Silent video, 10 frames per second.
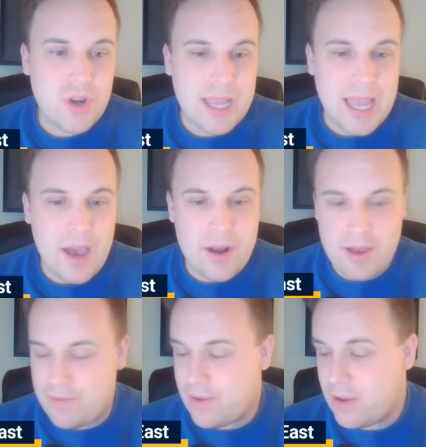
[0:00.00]
trading out
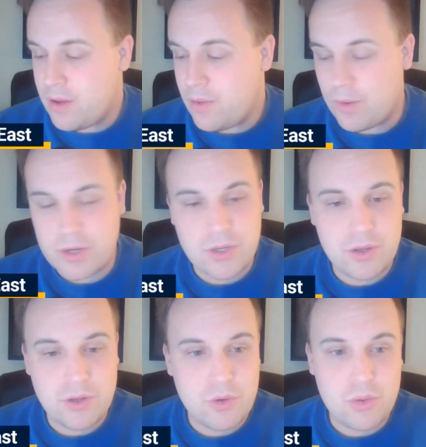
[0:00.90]
of 1,
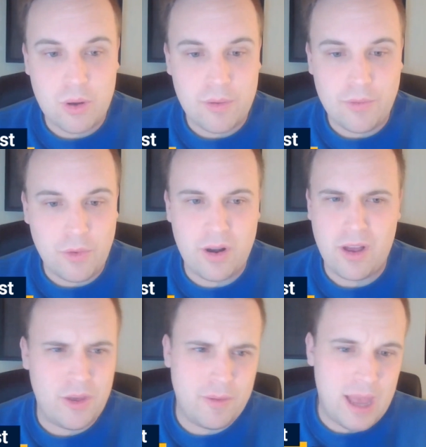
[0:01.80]
2, 3, or 4,
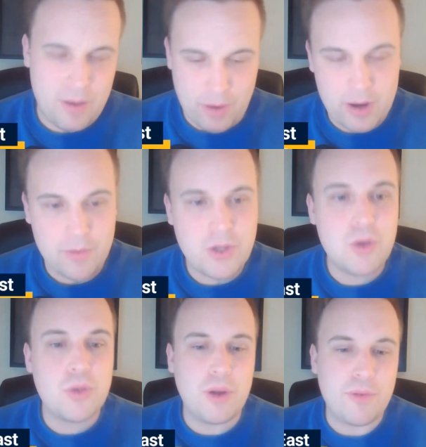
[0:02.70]
although not 1,
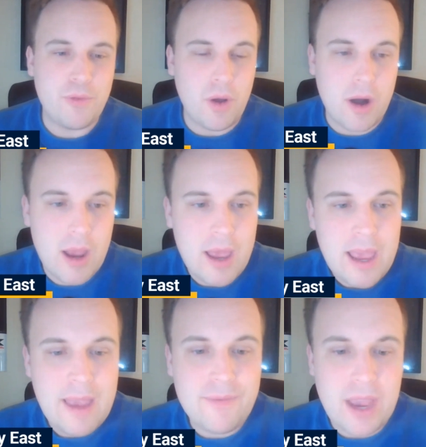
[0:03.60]
2, 3, or 4,
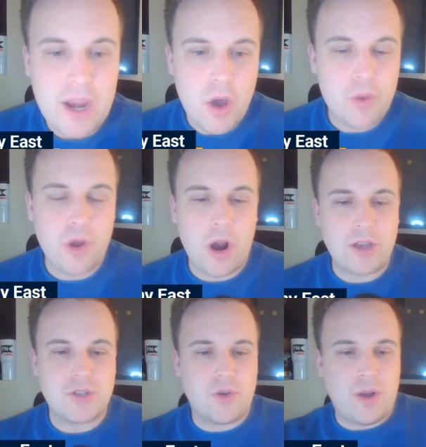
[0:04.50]
if they know they're
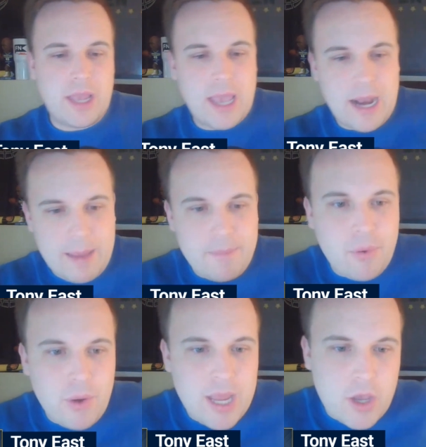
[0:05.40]
also going to get a
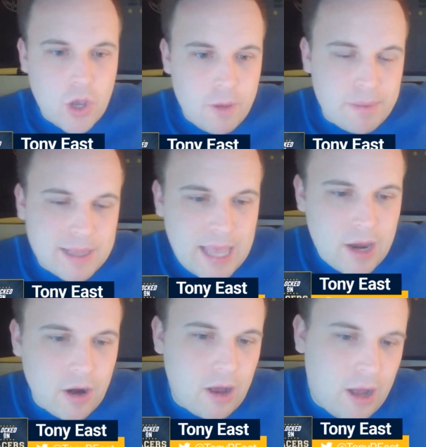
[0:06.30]
pretty good
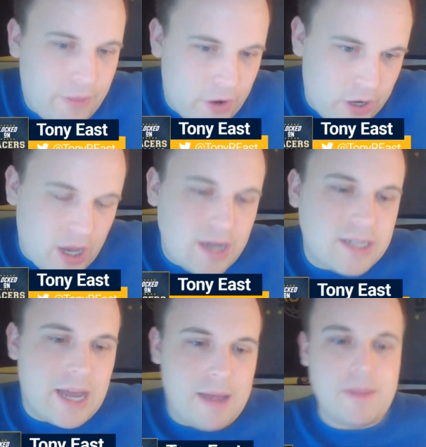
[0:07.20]
player on their
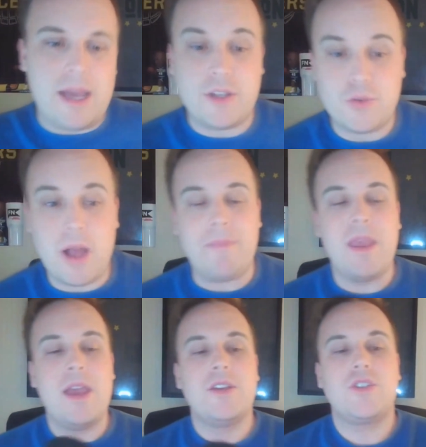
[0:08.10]
young timeline as well.
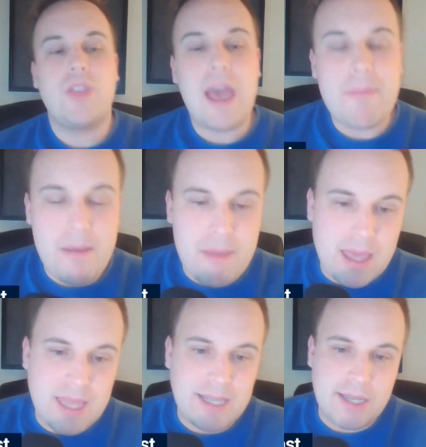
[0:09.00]
So that might
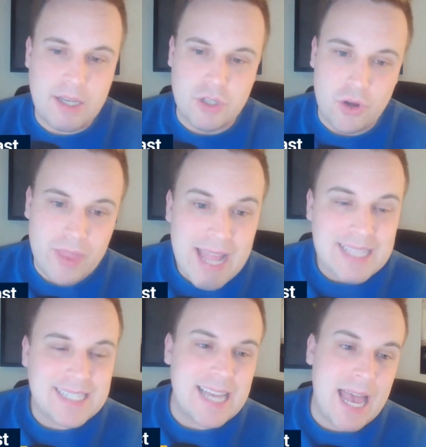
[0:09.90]
make things easier.
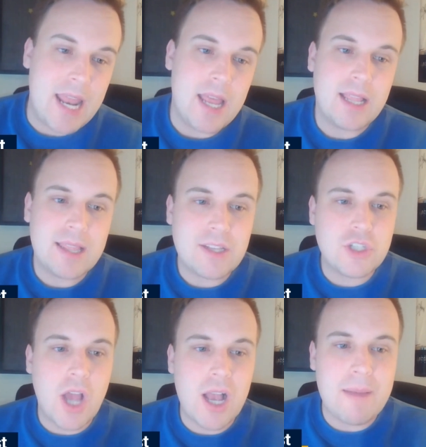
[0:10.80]
That said,
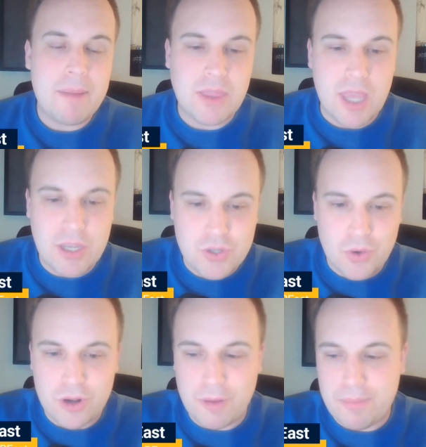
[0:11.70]
let's talk about the
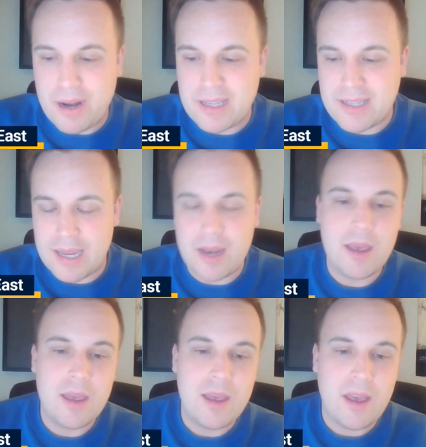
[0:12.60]
historical precedent
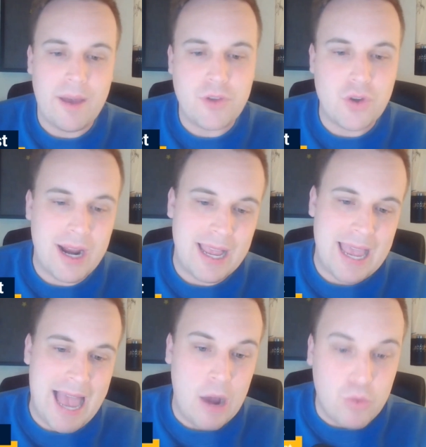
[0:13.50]
of
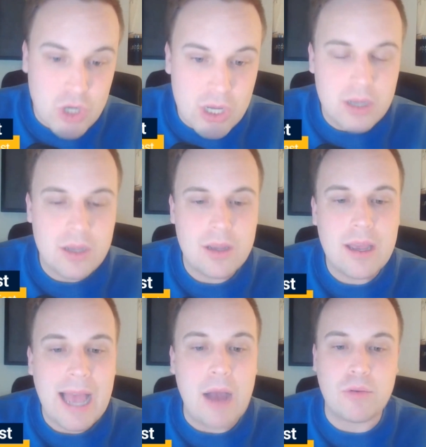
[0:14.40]
trading
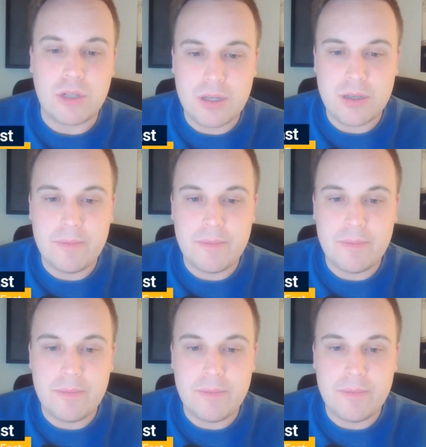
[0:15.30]
out.